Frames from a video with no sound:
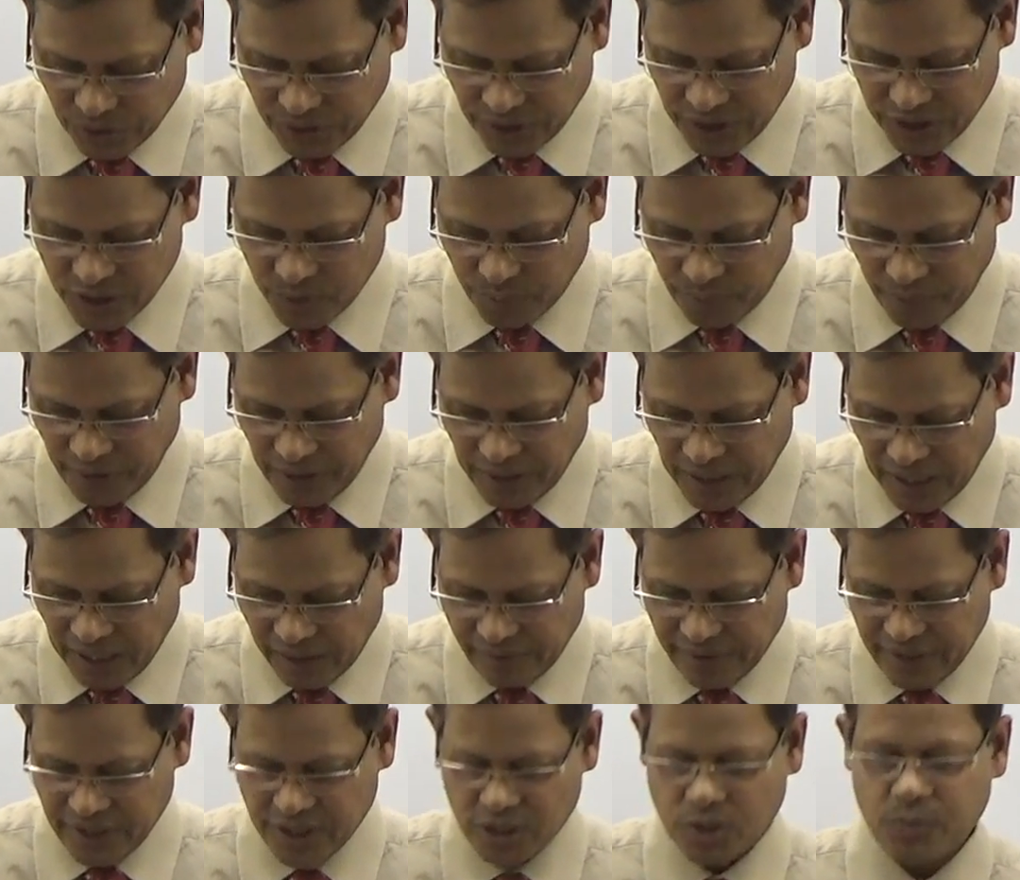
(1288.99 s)
these
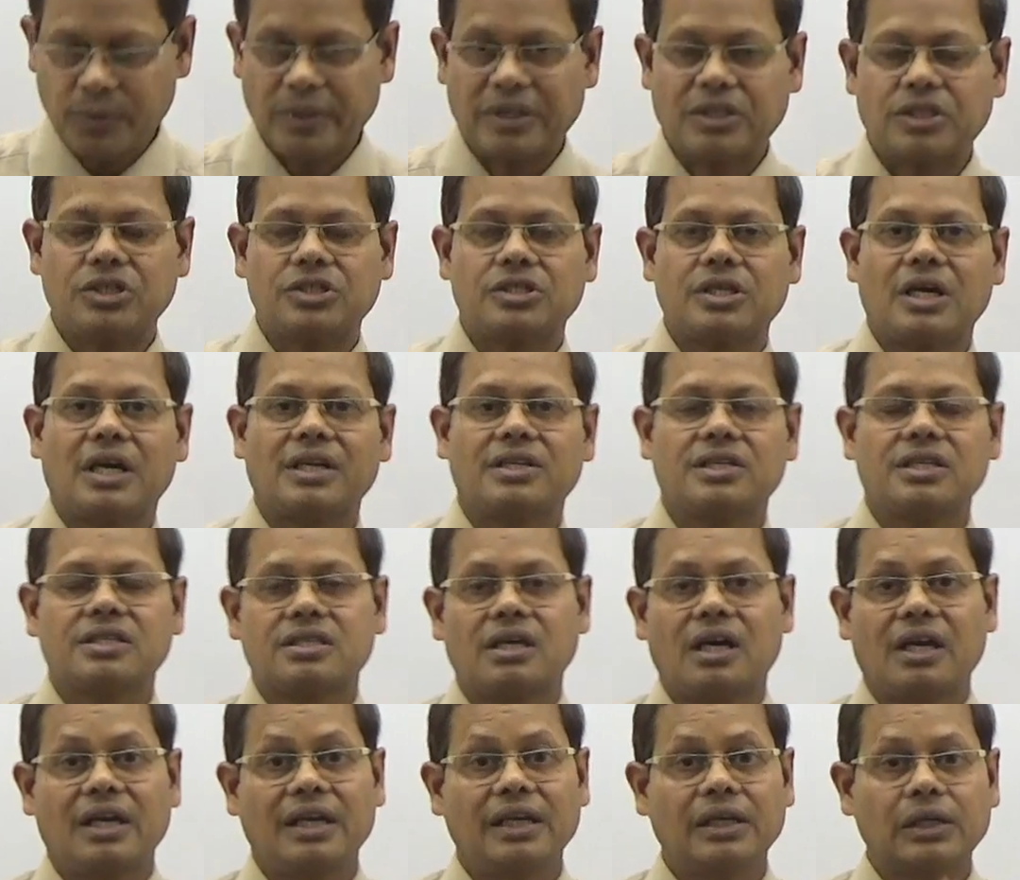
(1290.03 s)
pre-delivery inspection charges
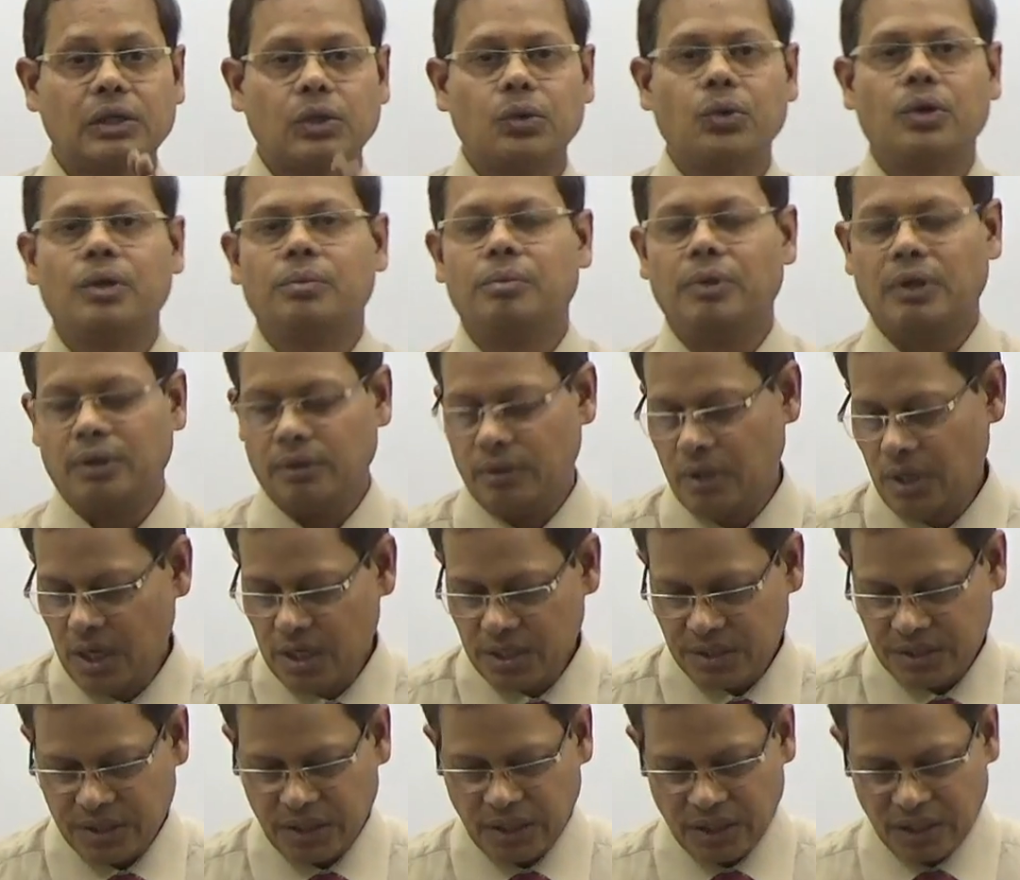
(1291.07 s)
are includable.
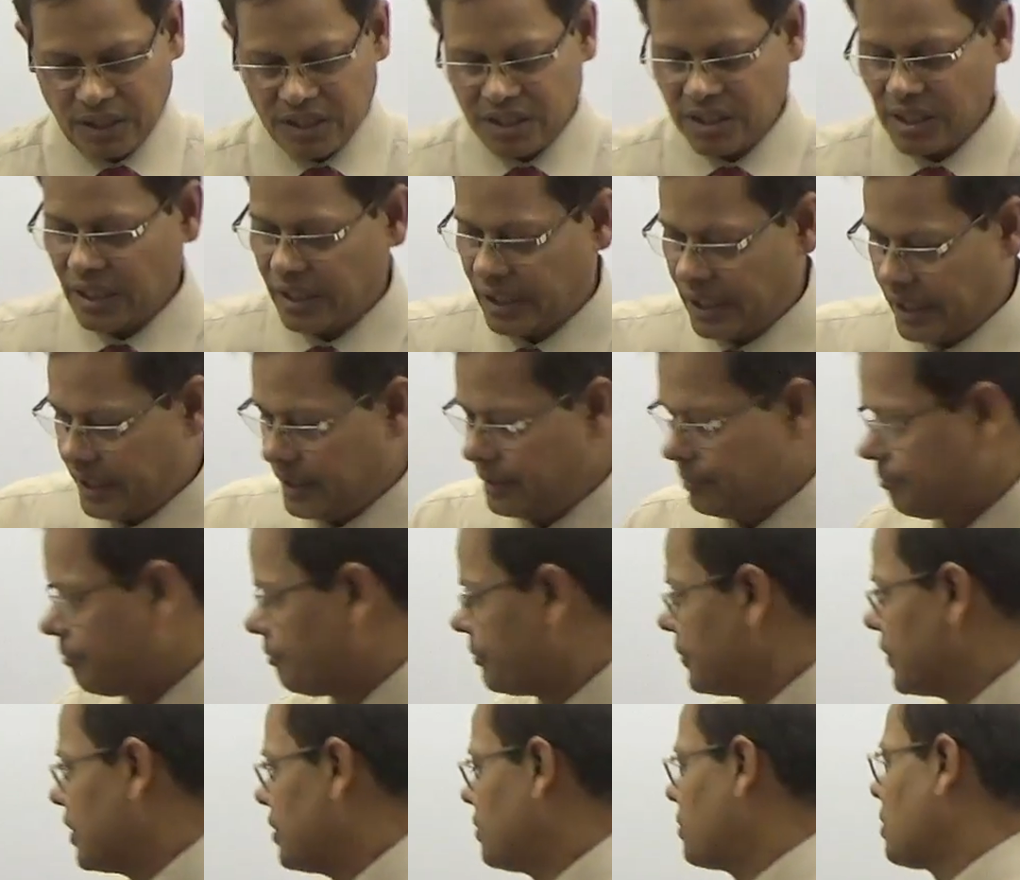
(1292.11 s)
See, recently,
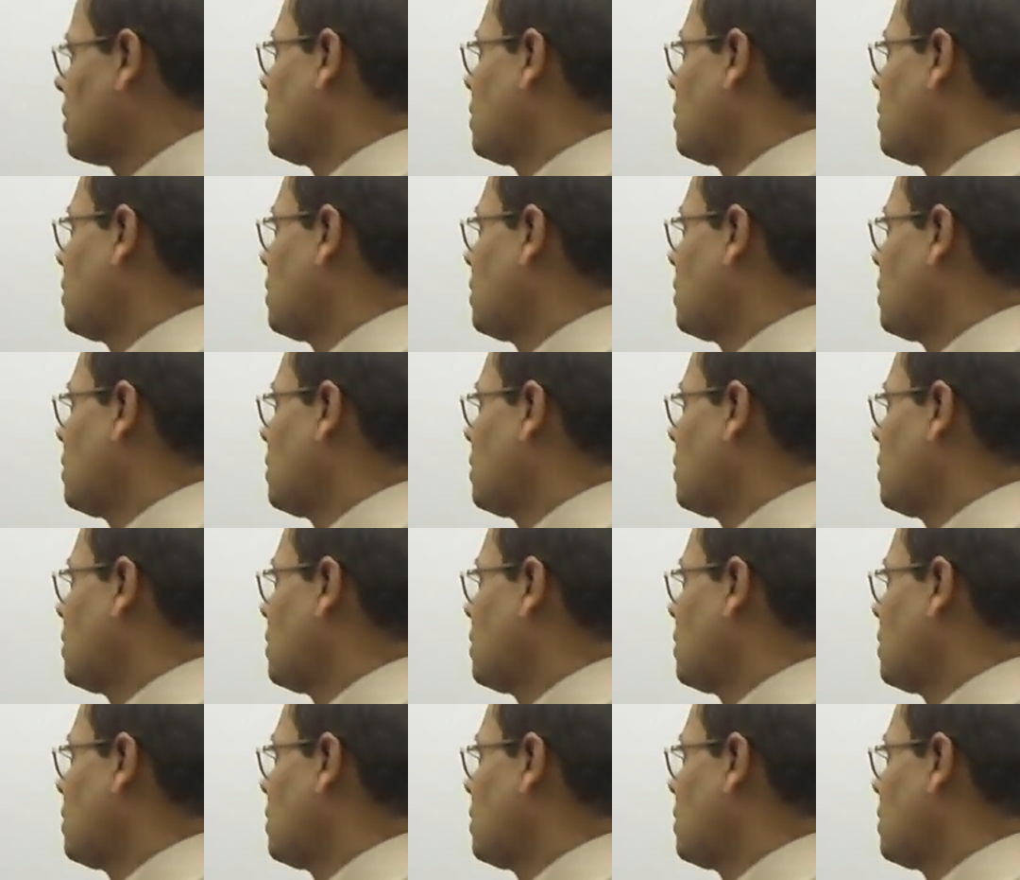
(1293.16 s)
you